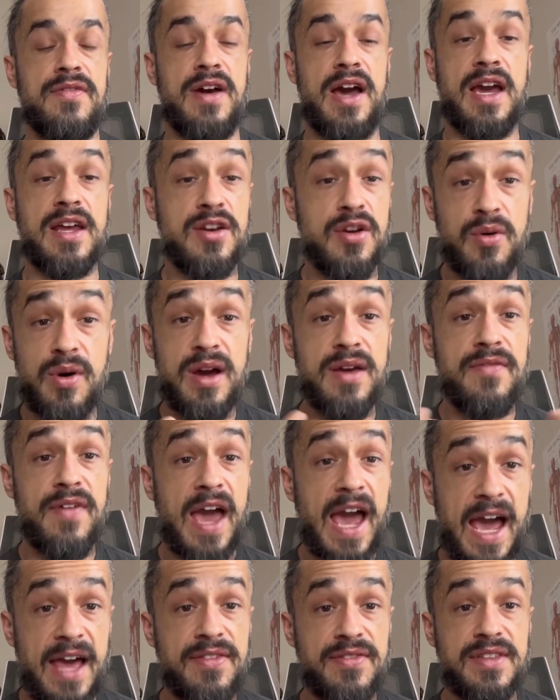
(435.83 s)
I know I've
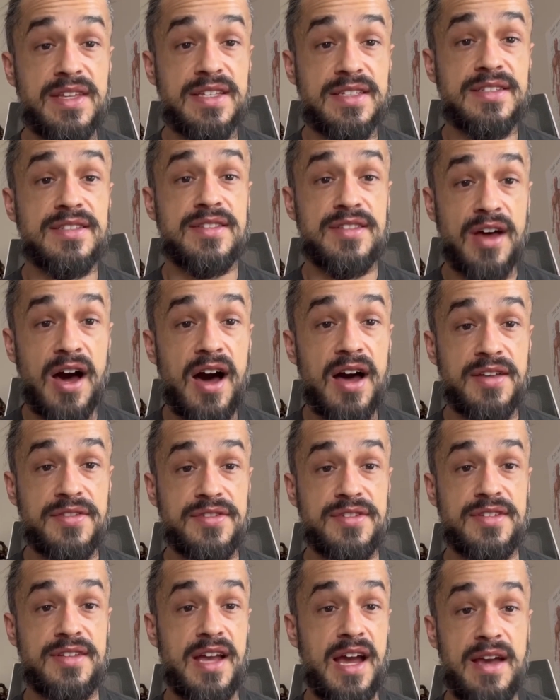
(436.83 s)
had these
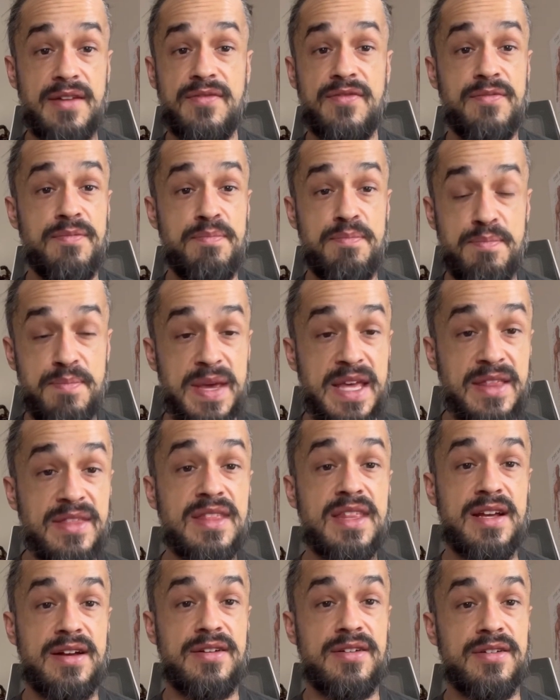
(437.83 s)
thoughts. I've been
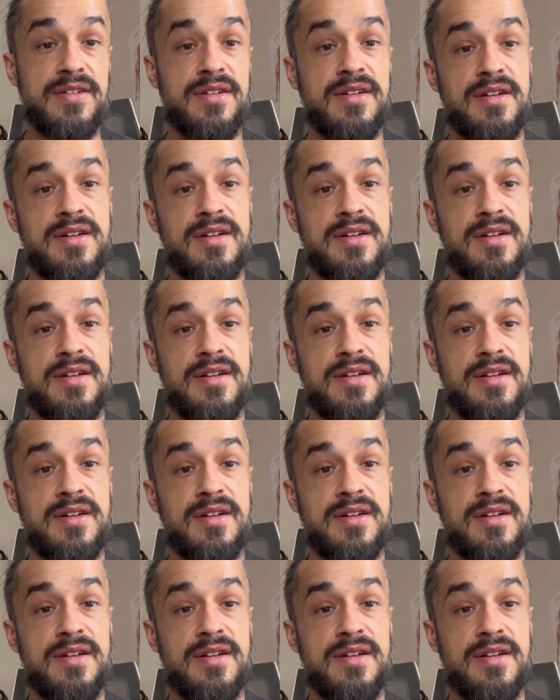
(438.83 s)
there.